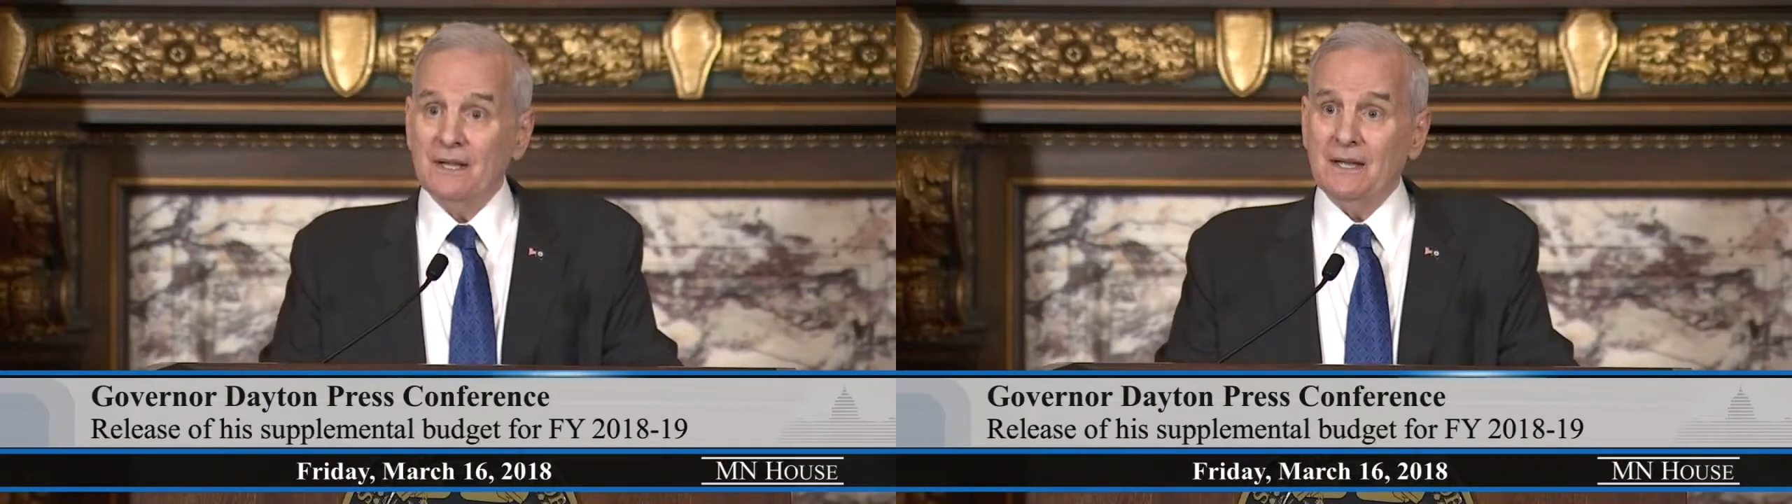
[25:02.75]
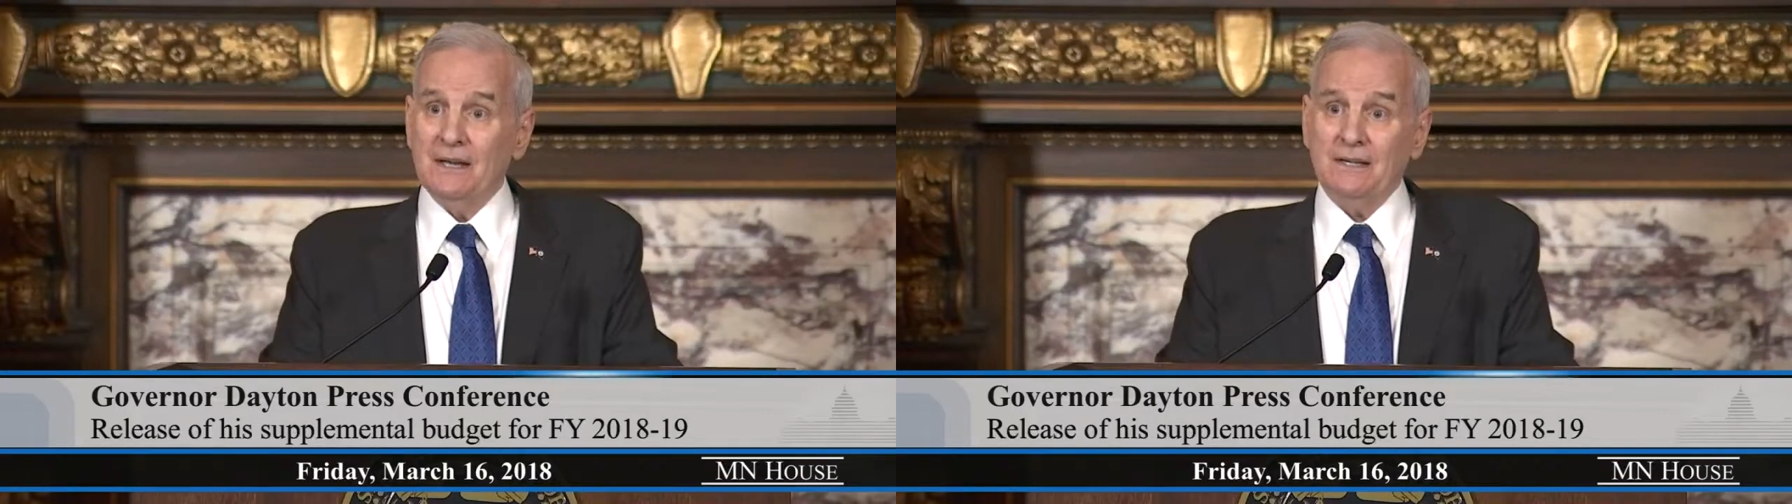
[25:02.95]

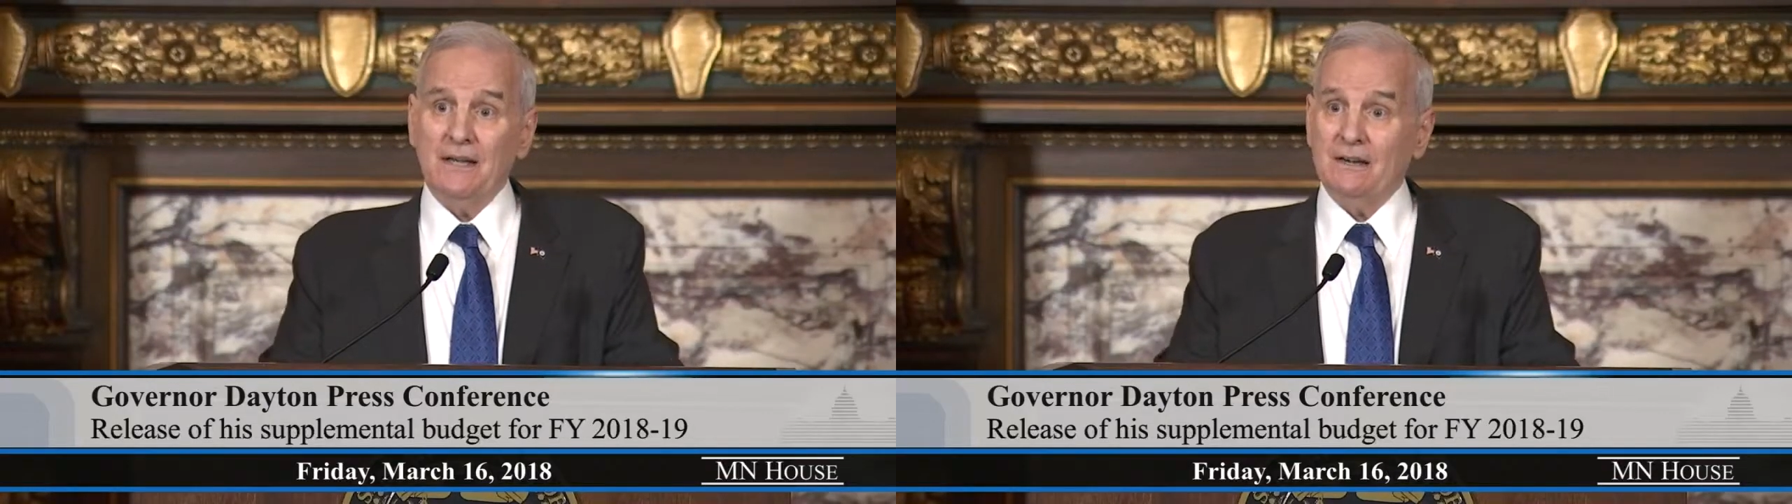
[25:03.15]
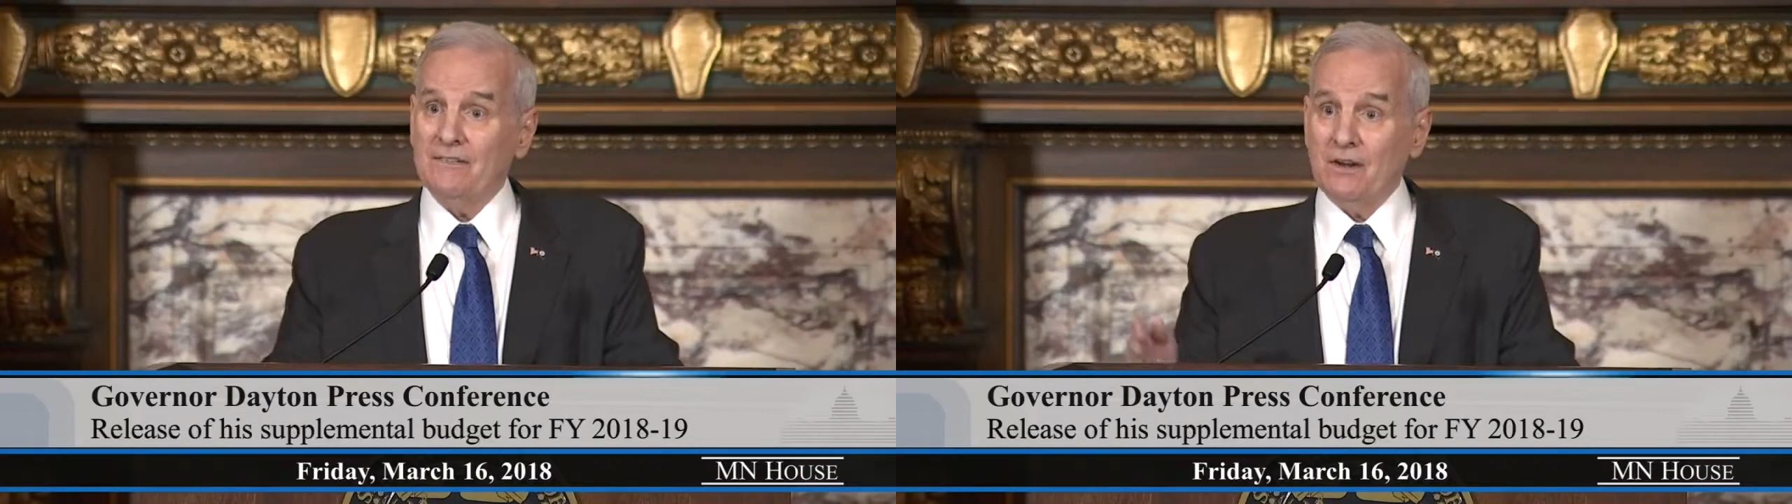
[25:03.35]
And
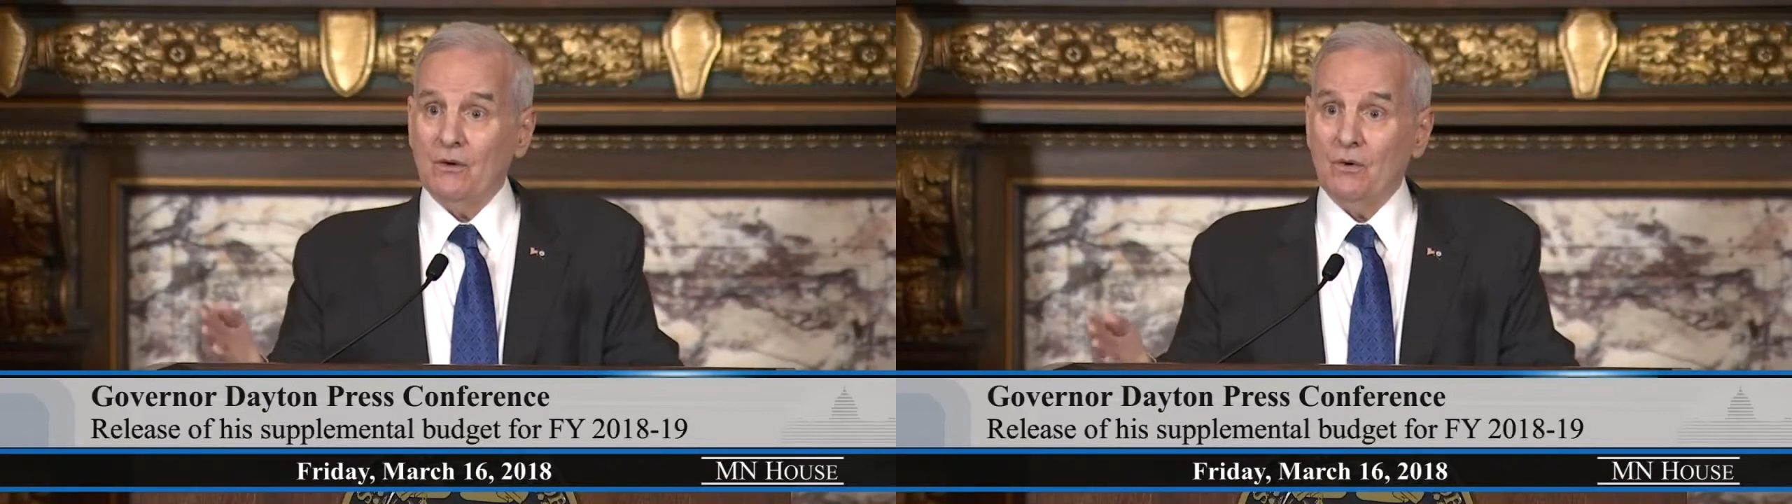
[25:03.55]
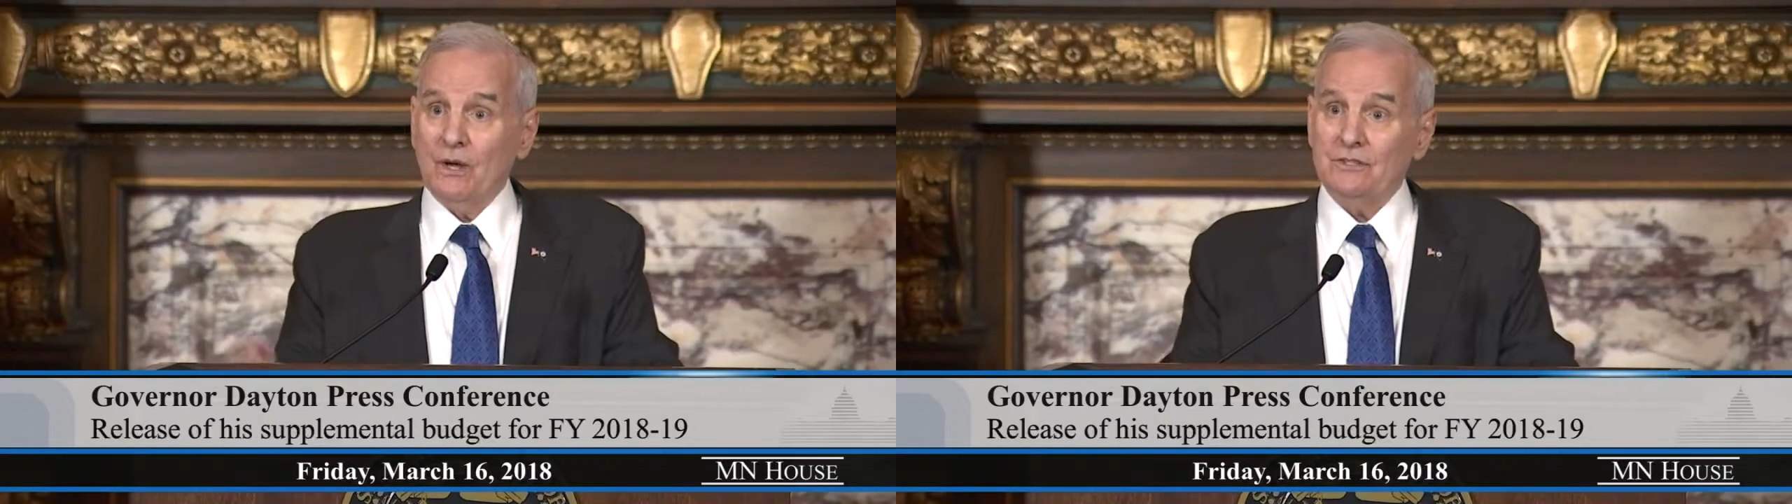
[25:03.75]
again, if they
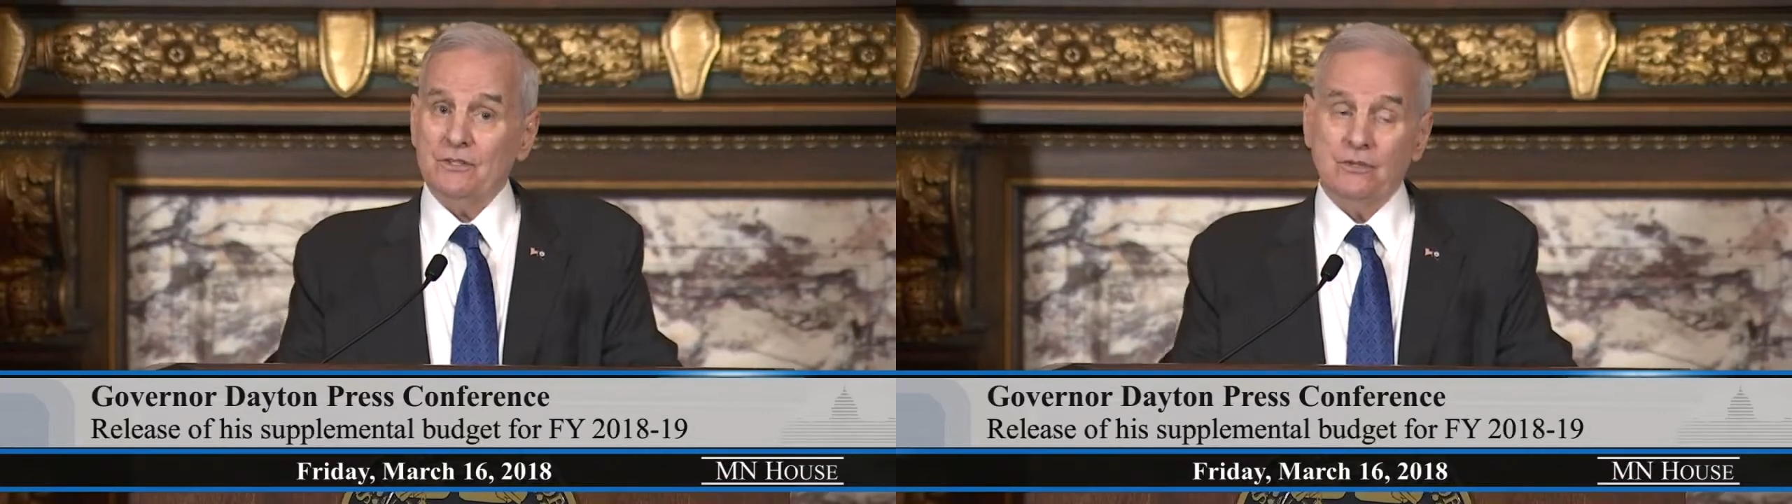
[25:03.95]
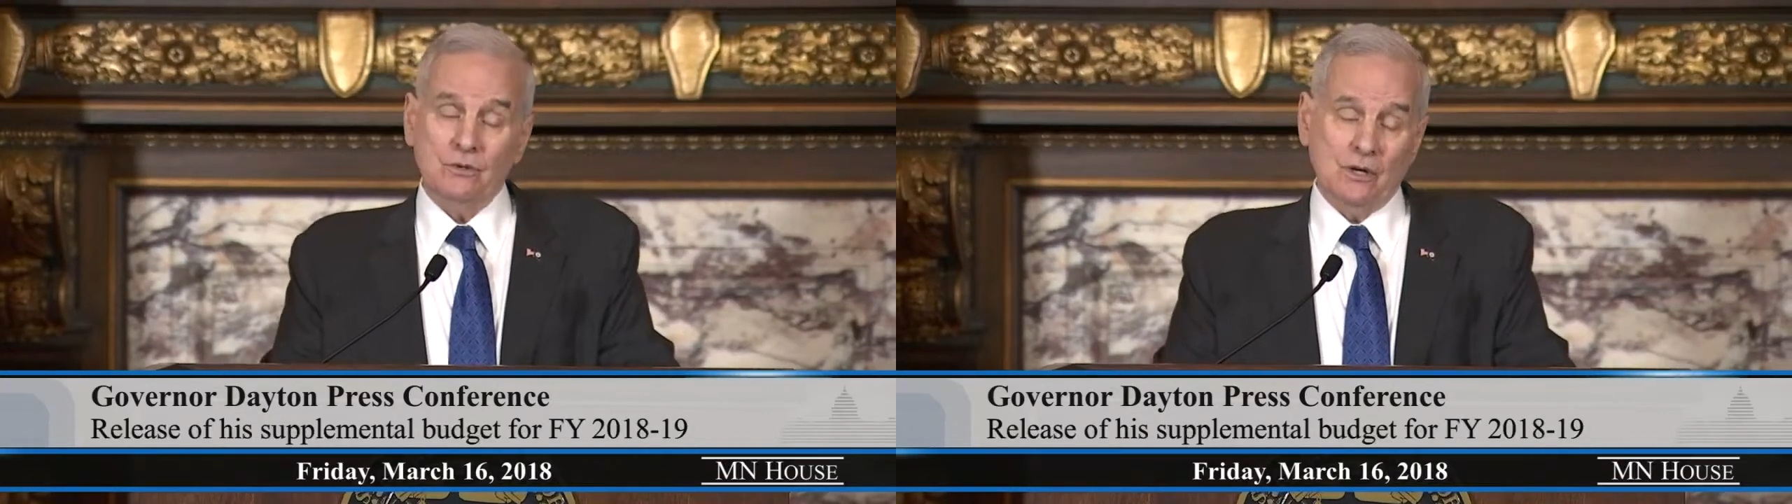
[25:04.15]
don't want
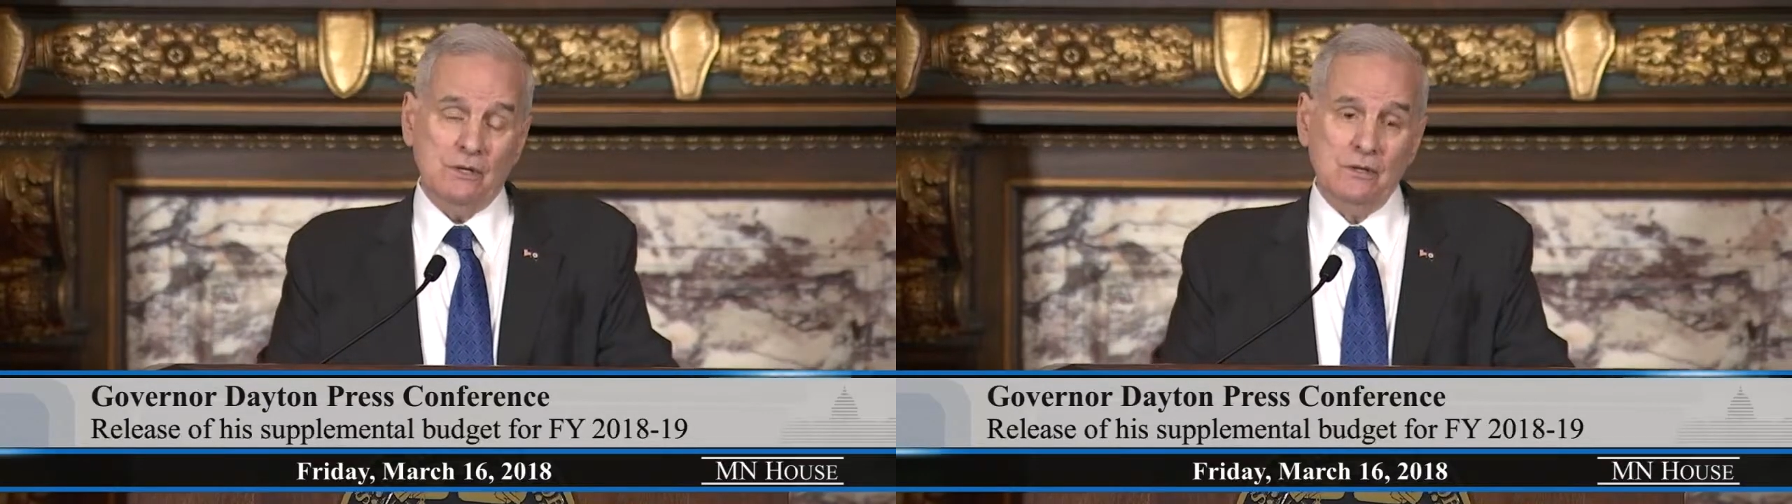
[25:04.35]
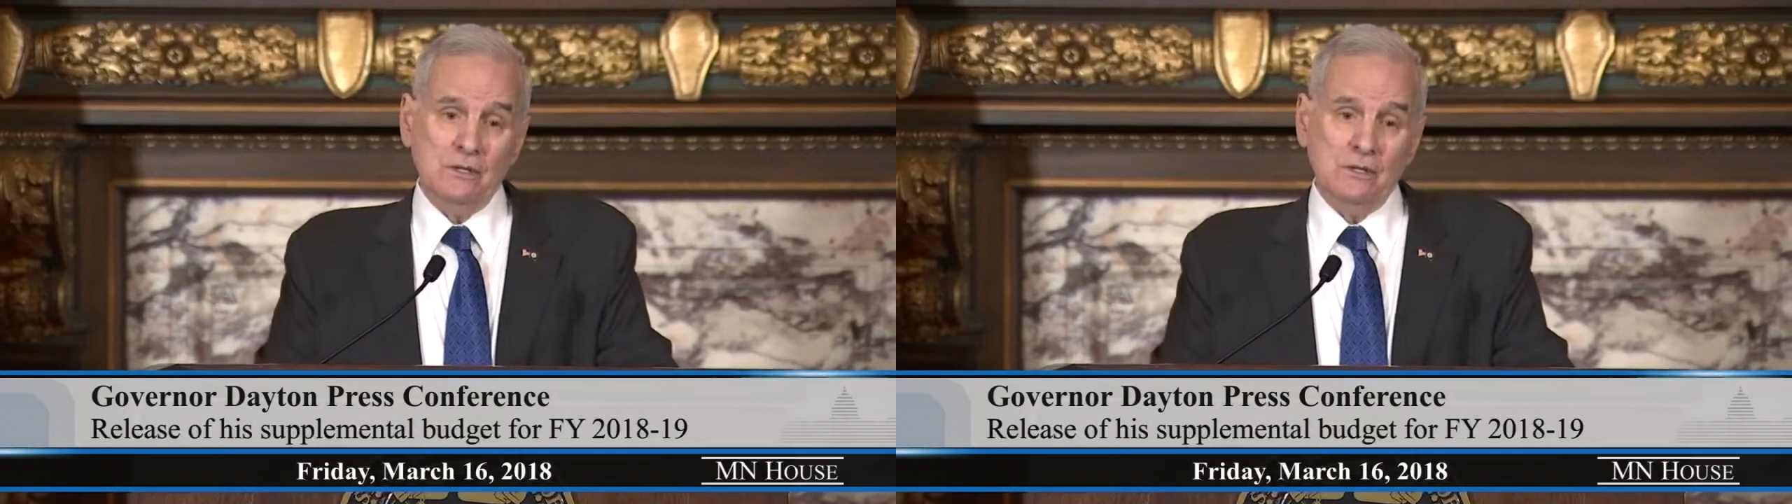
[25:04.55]
to